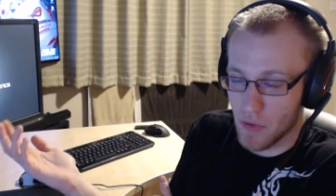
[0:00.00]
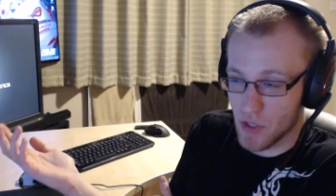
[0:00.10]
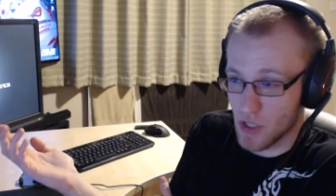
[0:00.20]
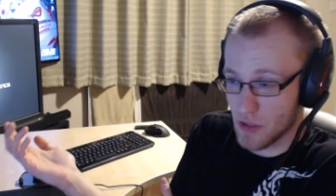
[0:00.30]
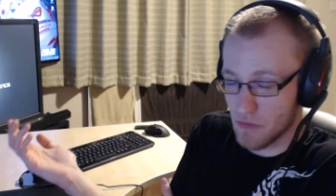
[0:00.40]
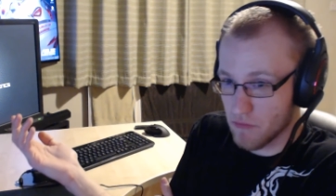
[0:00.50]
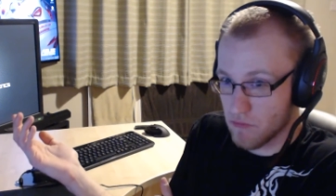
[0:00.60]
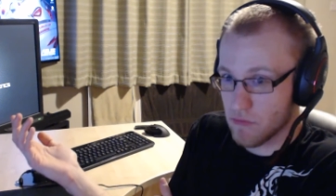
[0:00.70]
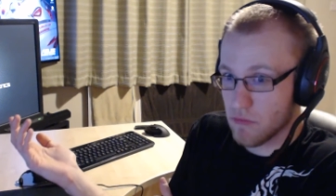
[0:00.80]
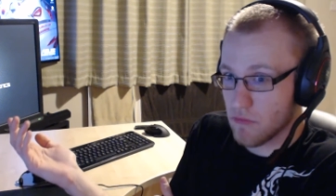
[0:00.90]
which is
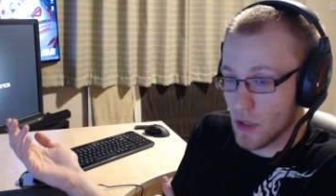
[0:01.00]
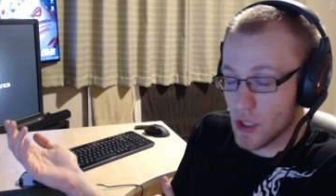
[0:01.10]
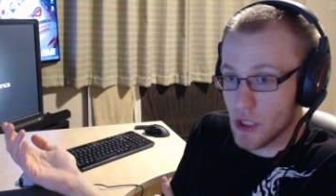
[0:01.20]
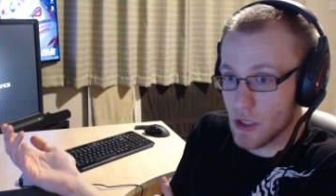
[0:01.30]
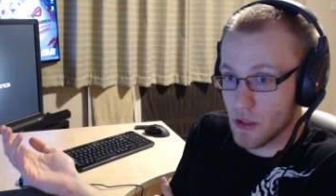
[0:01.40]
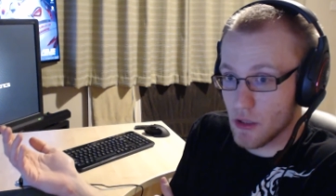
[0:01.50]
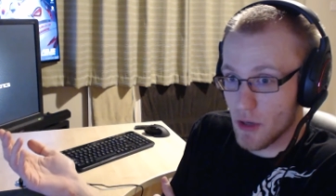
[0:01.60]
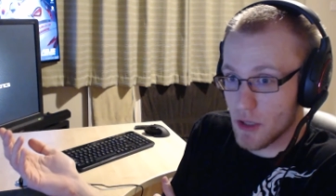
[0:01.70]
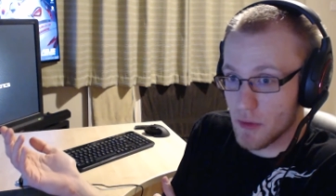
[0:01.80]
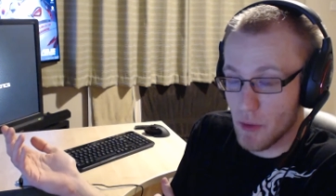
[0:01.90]
good. Like
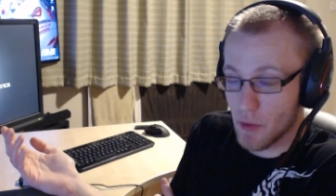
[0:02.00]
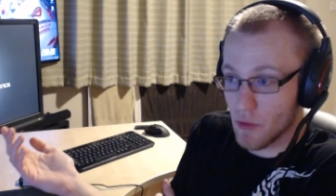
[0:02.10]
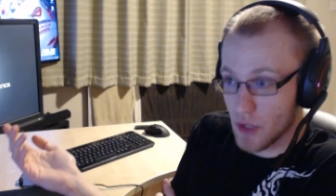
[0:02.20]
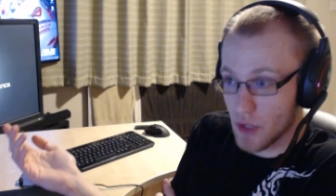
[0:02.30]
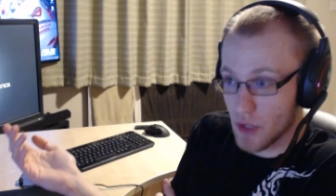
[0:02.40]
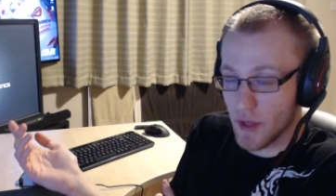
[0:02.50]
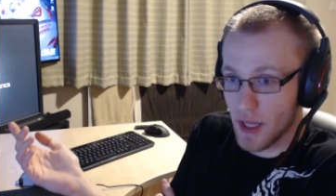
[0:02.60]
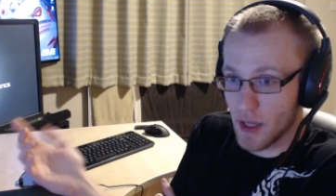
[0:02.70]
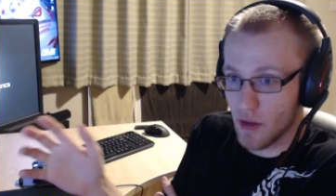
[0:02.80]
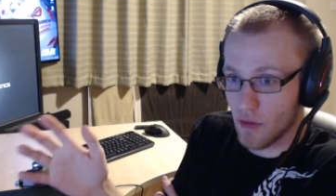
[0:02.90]
most people will deal with that.